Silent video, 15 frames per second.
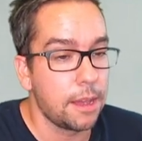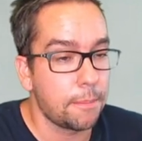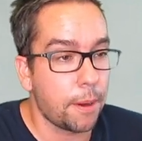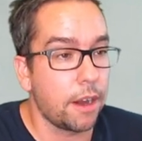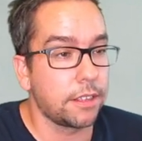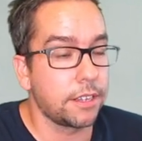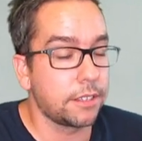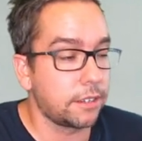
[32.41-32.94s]

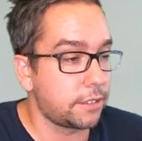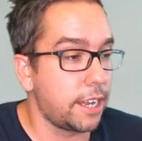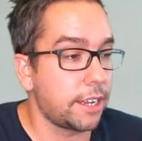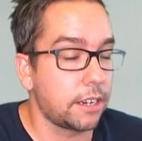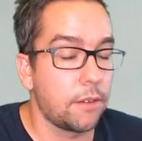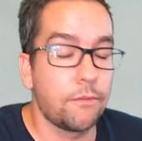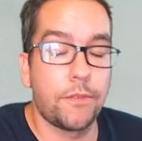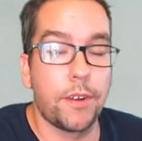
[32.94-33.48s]
apparently they're
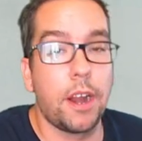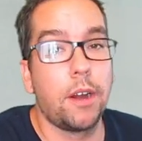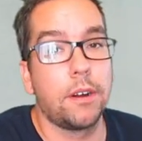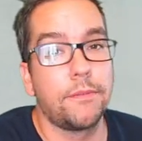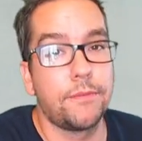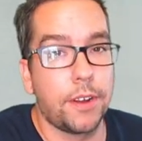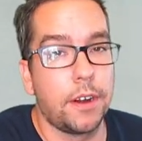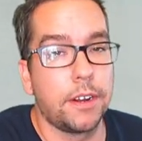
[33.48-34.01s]
taking a
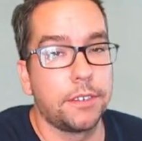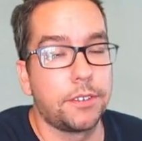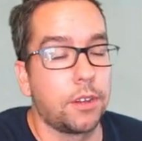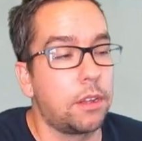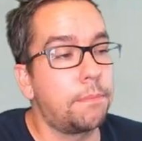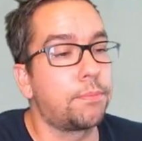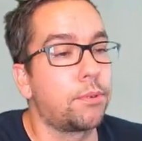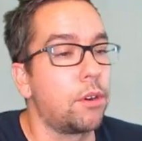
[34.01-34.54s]
very, very
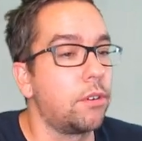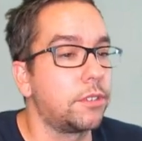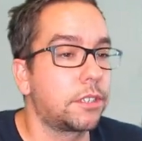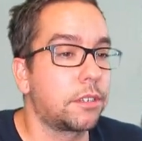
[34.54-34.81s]
adult approach.